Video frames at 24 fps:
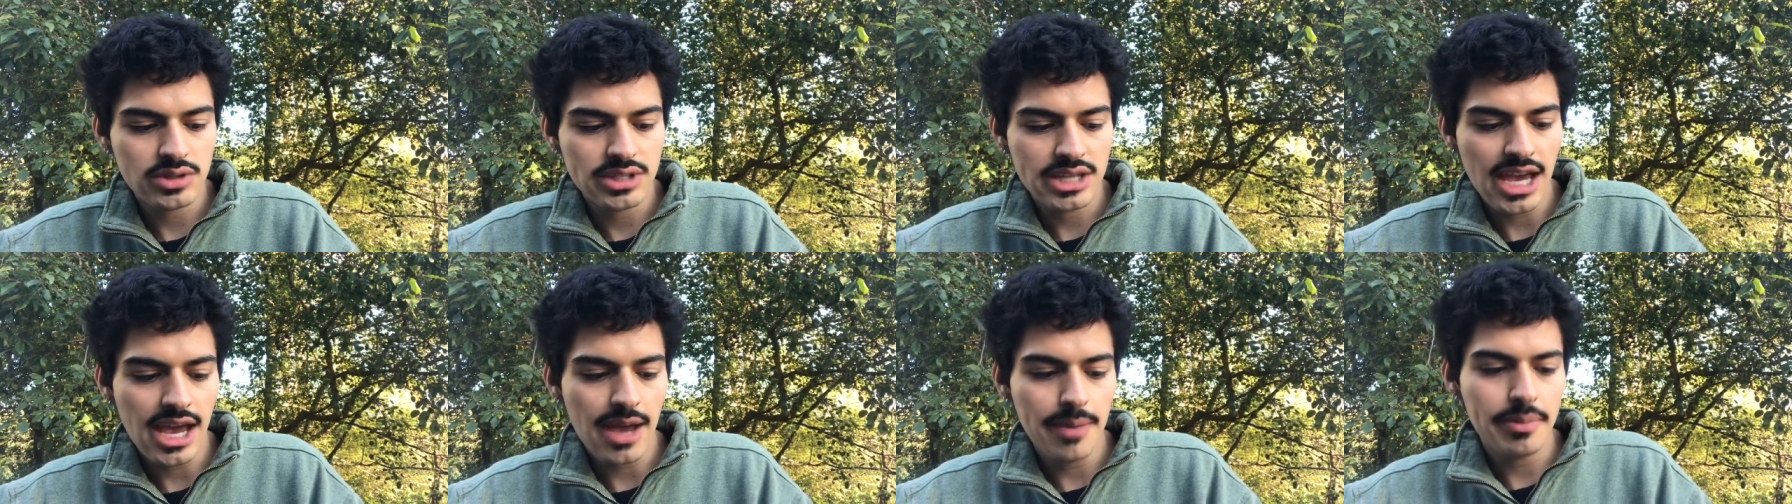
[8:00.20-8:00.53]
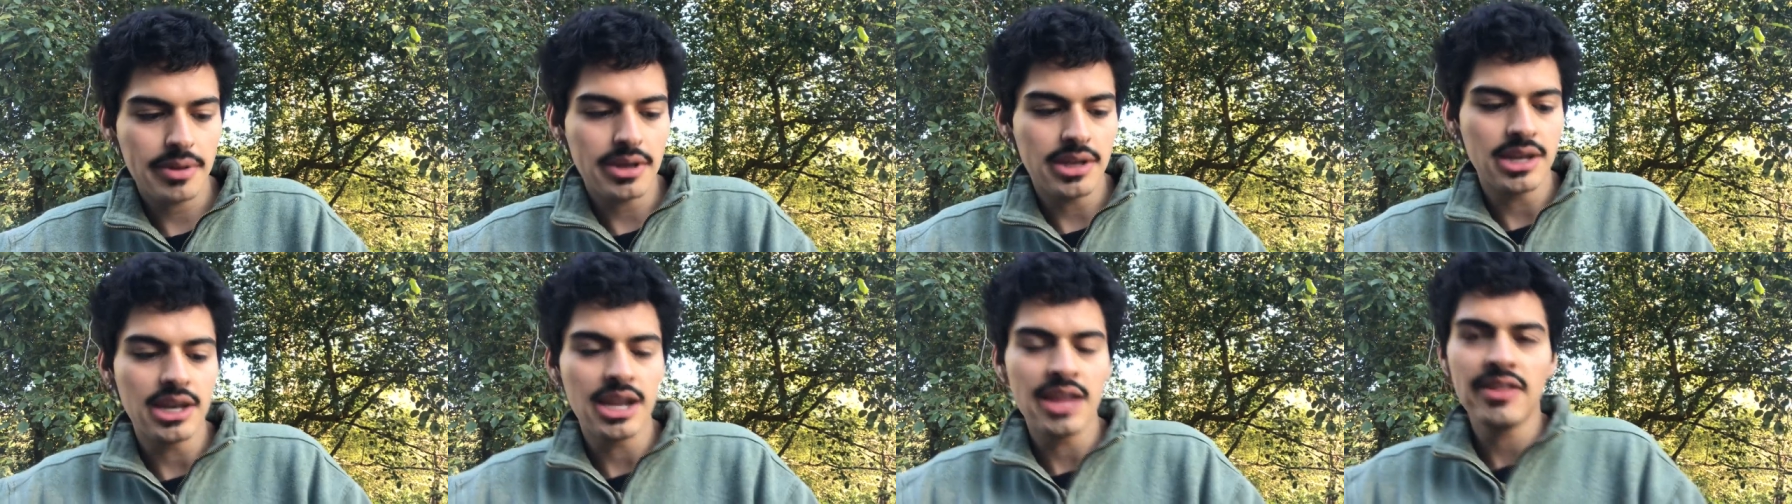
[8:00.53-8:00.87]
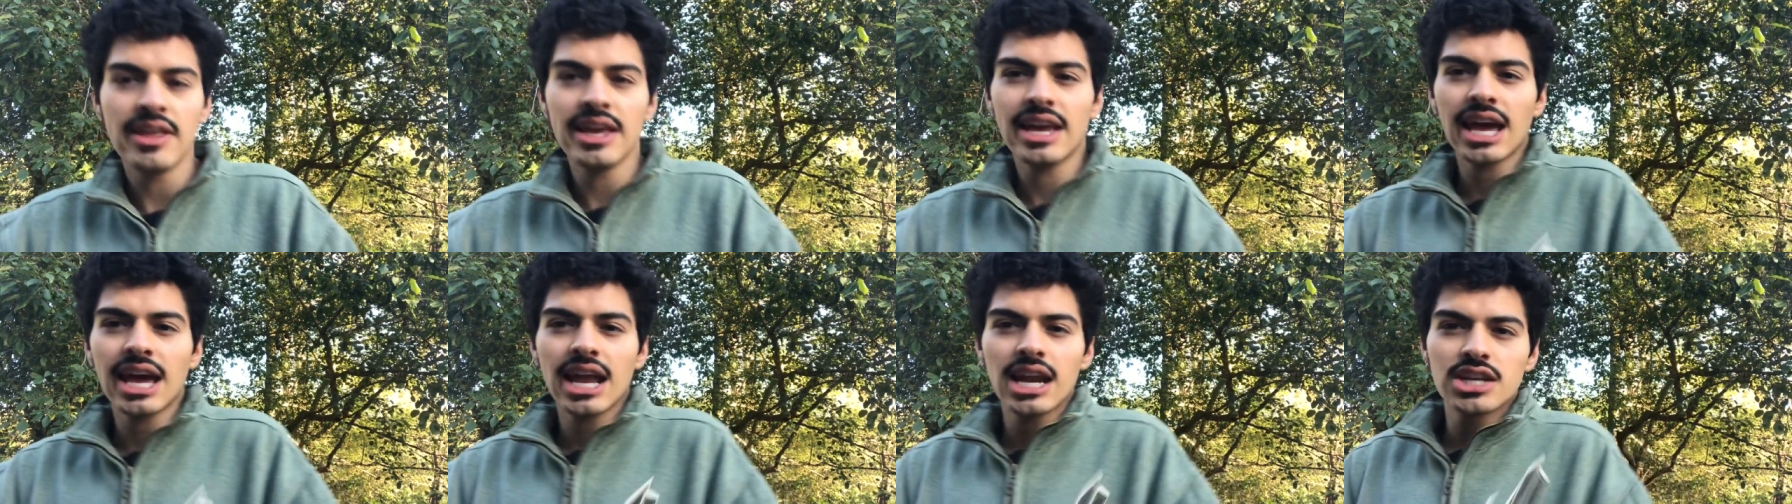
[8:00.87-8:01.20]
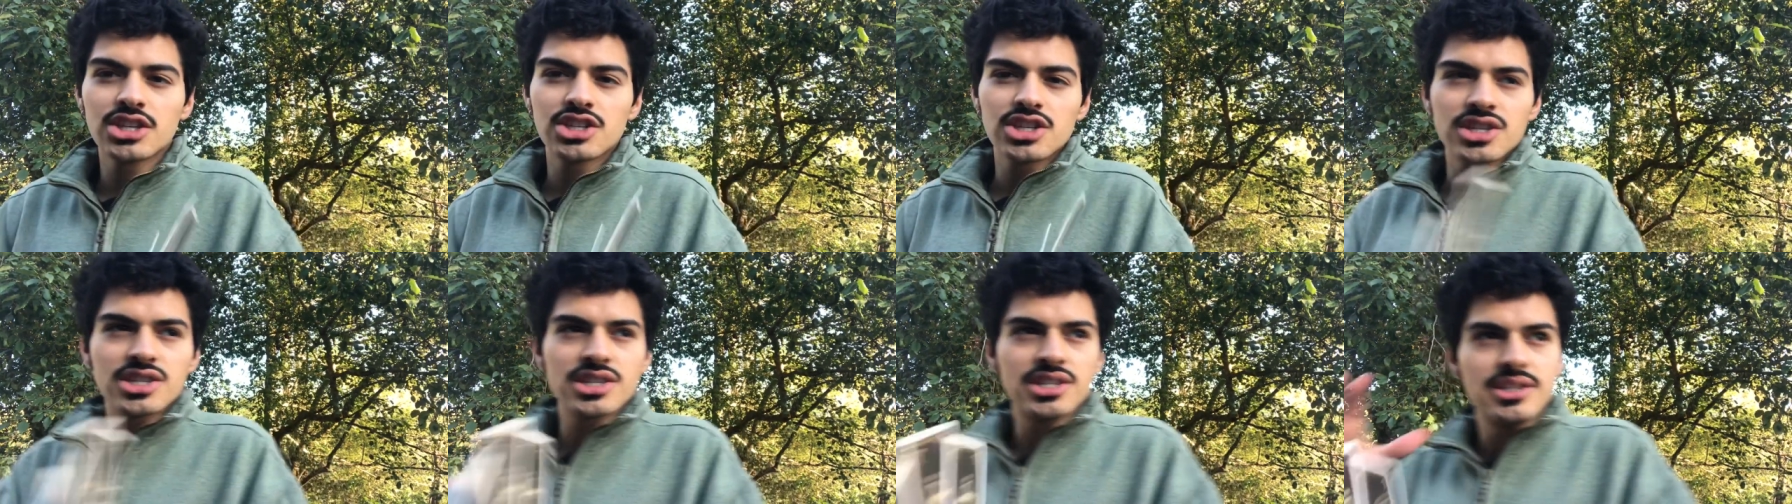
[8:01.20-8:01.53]
what's happening and they kind of
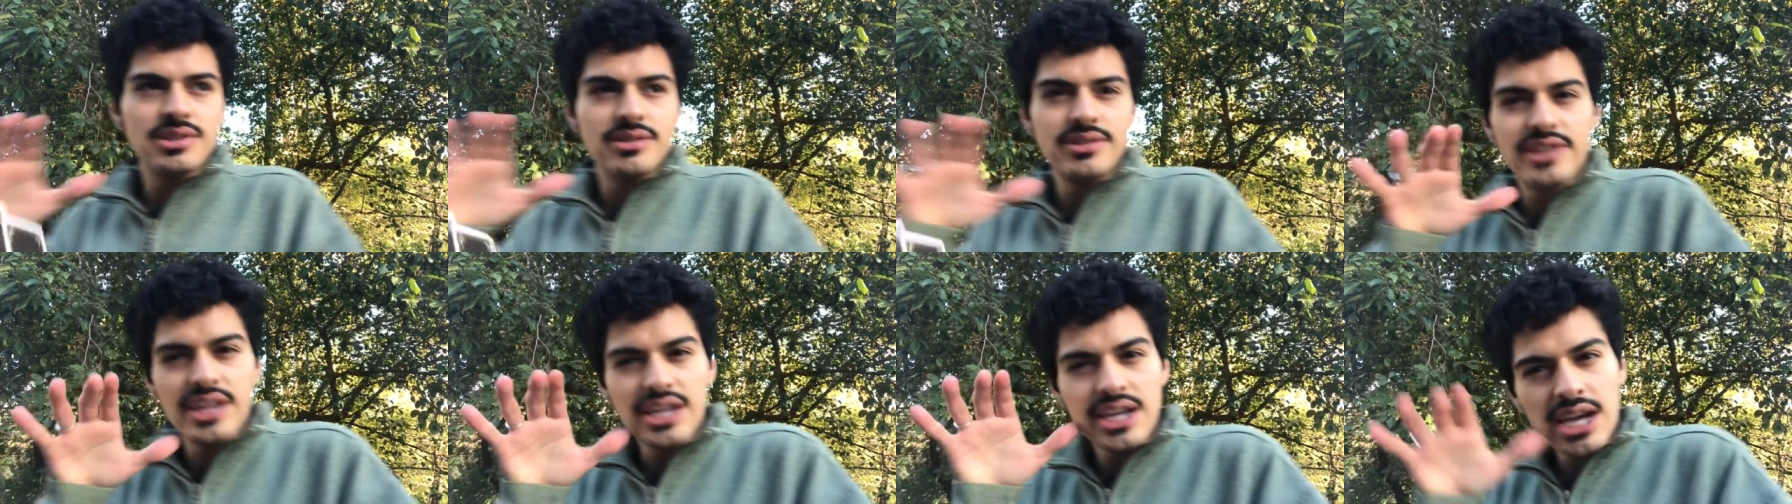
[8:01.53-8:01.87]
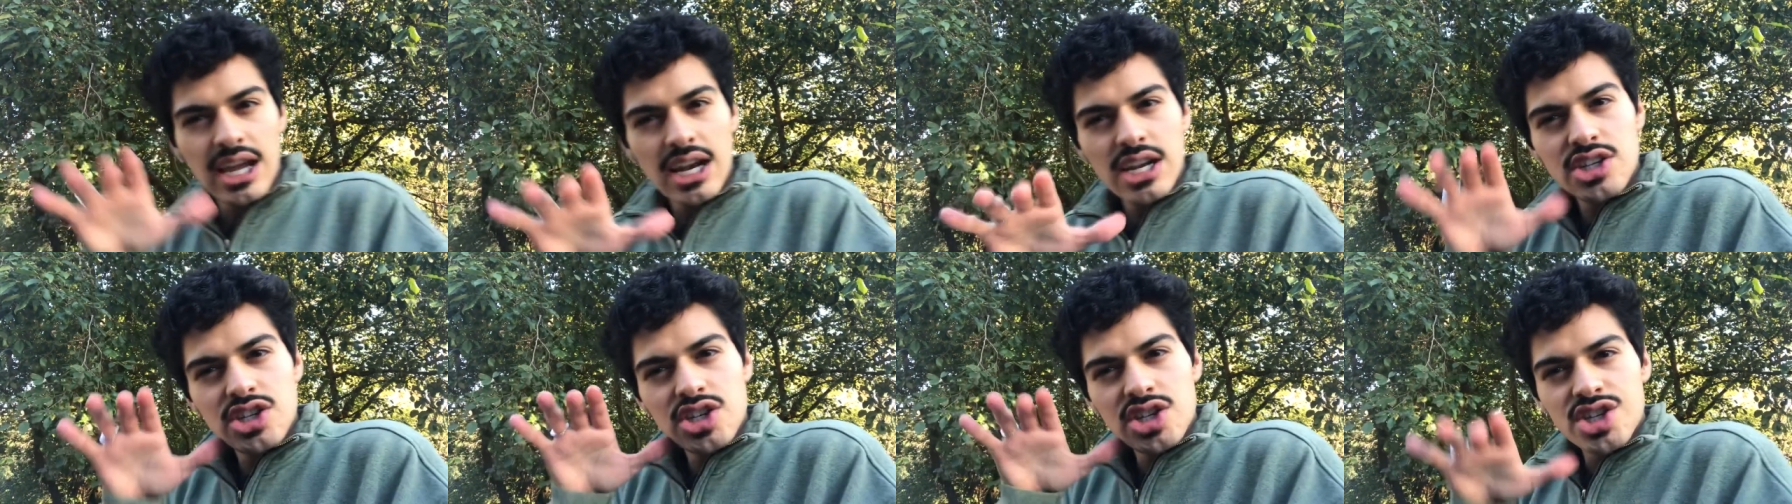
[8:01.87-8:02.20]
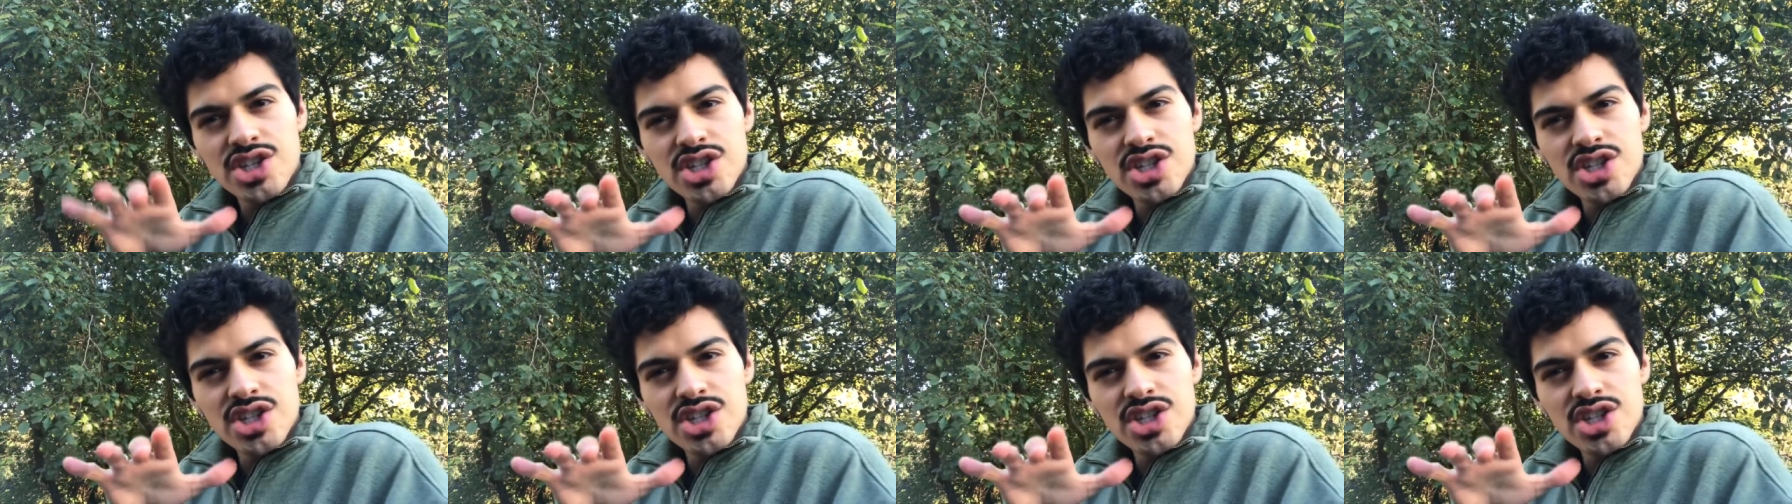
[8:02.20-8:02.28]
just they kind of just